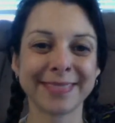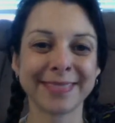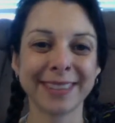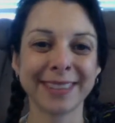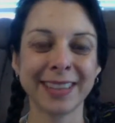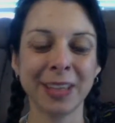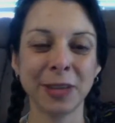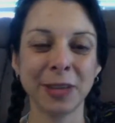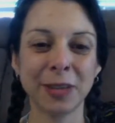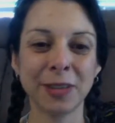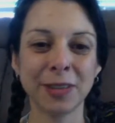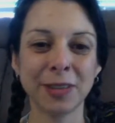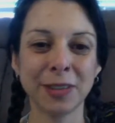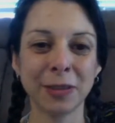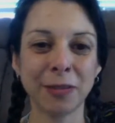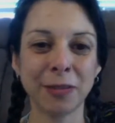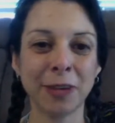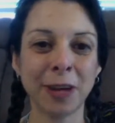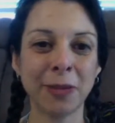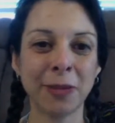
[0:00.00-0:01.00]
You'll
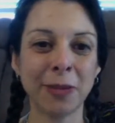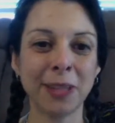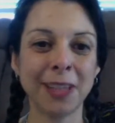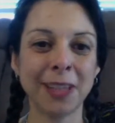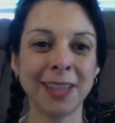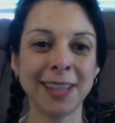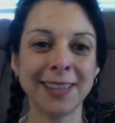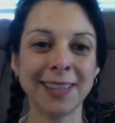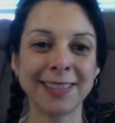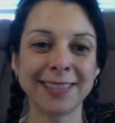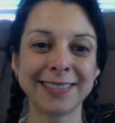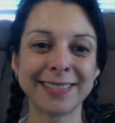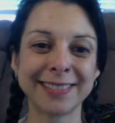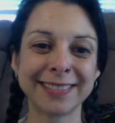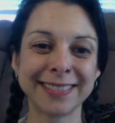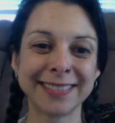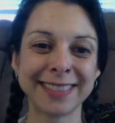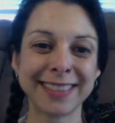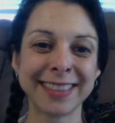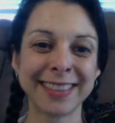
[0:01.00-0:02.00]
find what you need.
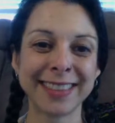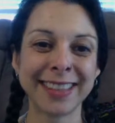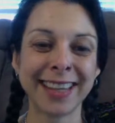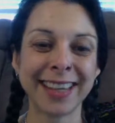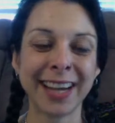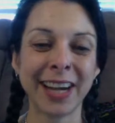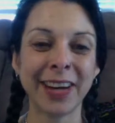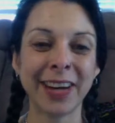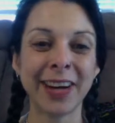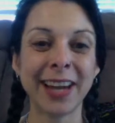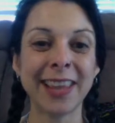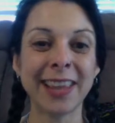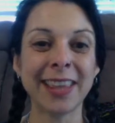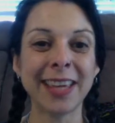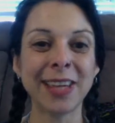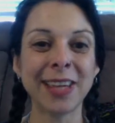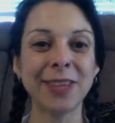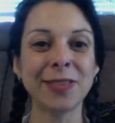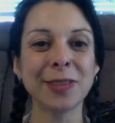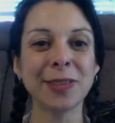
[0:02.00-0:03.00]
All right.
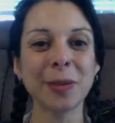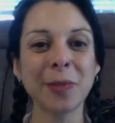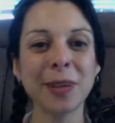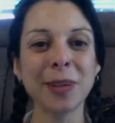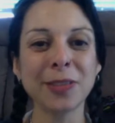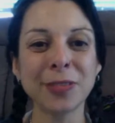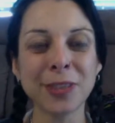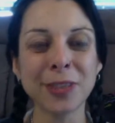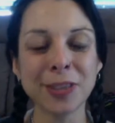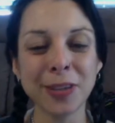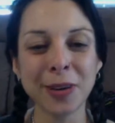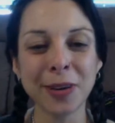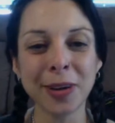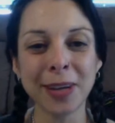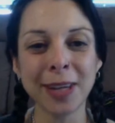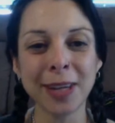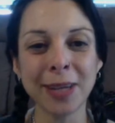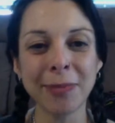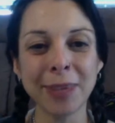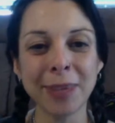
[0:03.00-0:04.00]
Thank you so much for
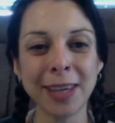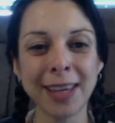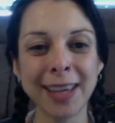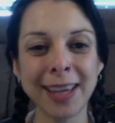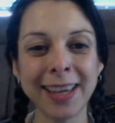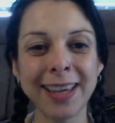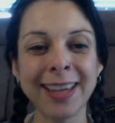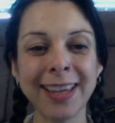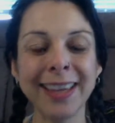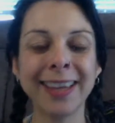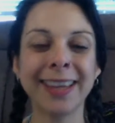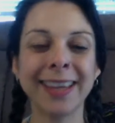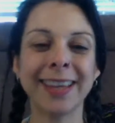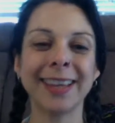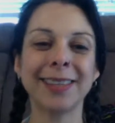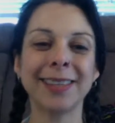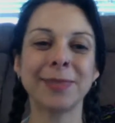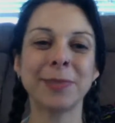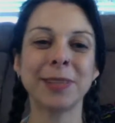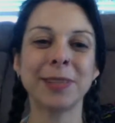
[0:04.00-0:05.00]
joining me. It
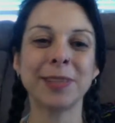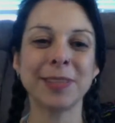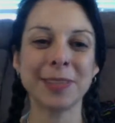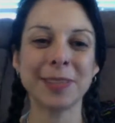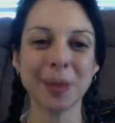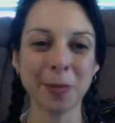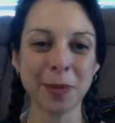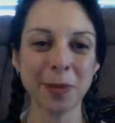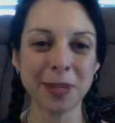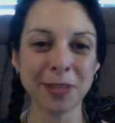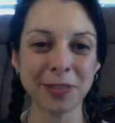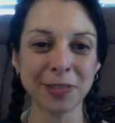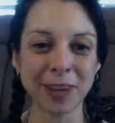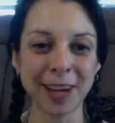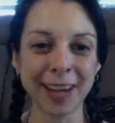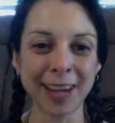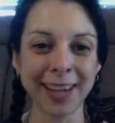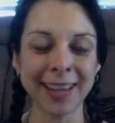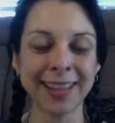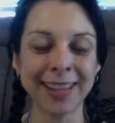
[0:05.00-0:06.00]
has been so much
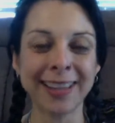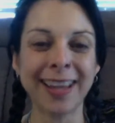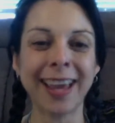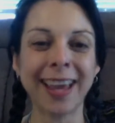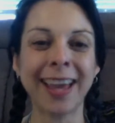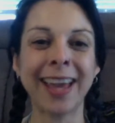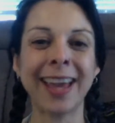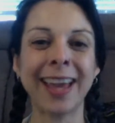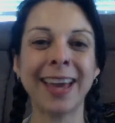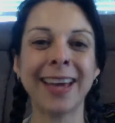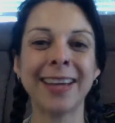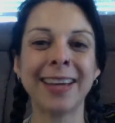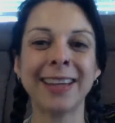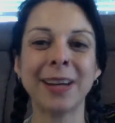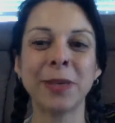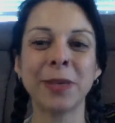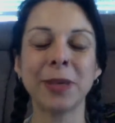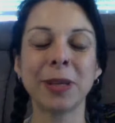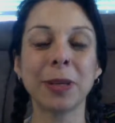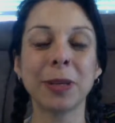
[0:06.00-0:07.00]
fun, and I
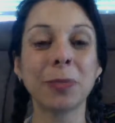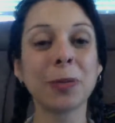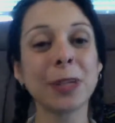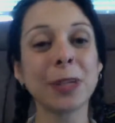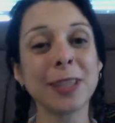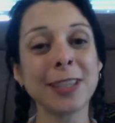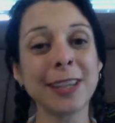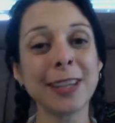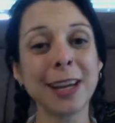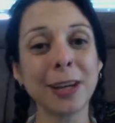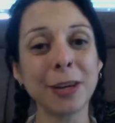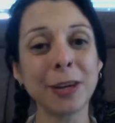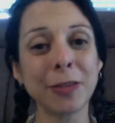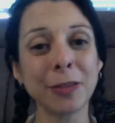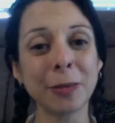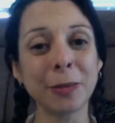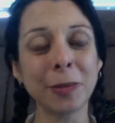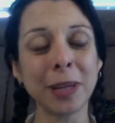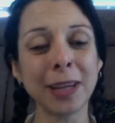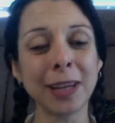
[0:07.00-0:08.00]
really appreciate you
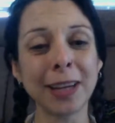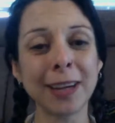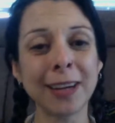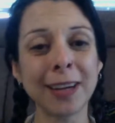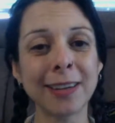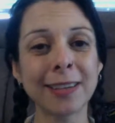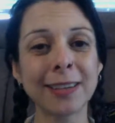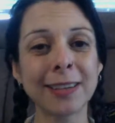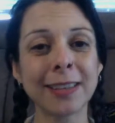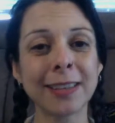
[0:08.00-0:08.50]
for being here.